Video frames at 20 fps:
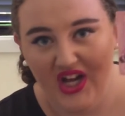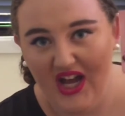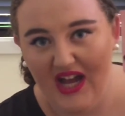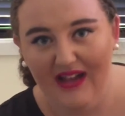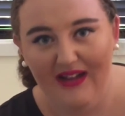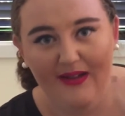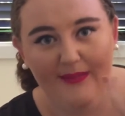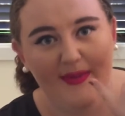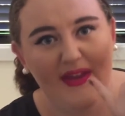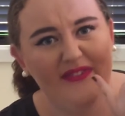
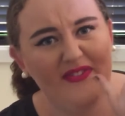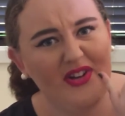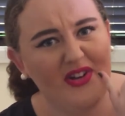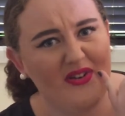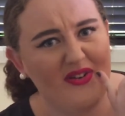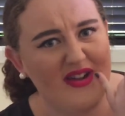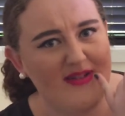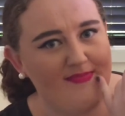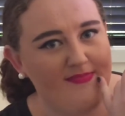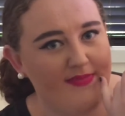I've got
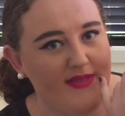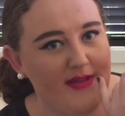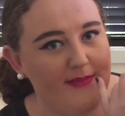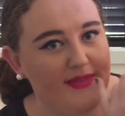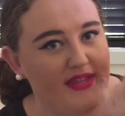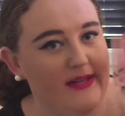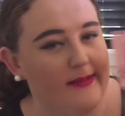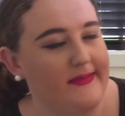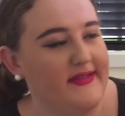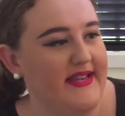quite
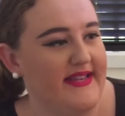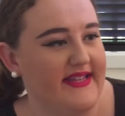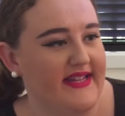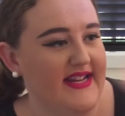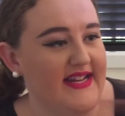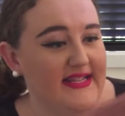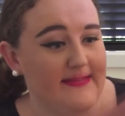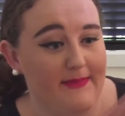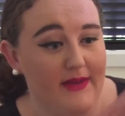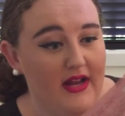plump lips as it
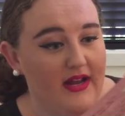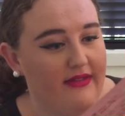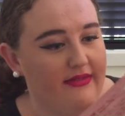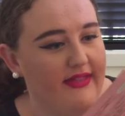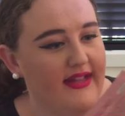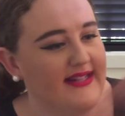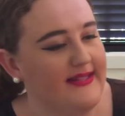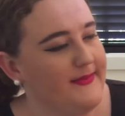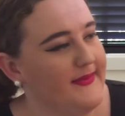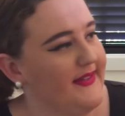is, but
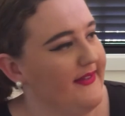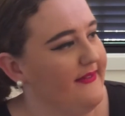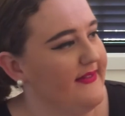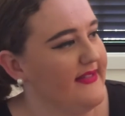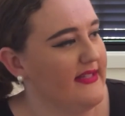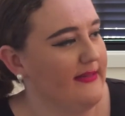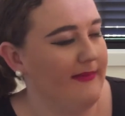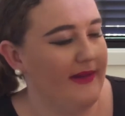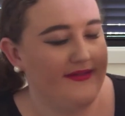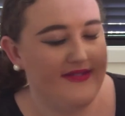that's really
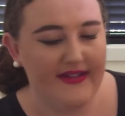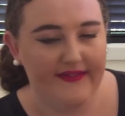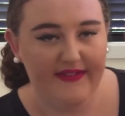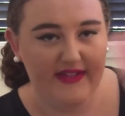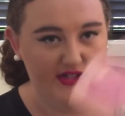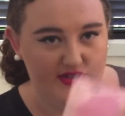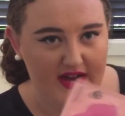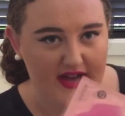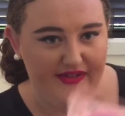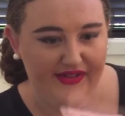awesome. I'll
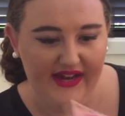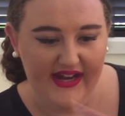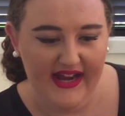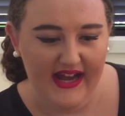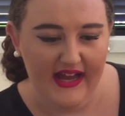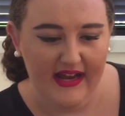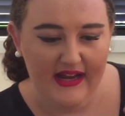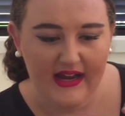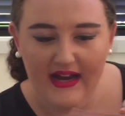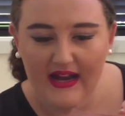definitely try that
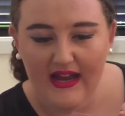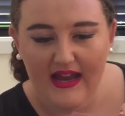out.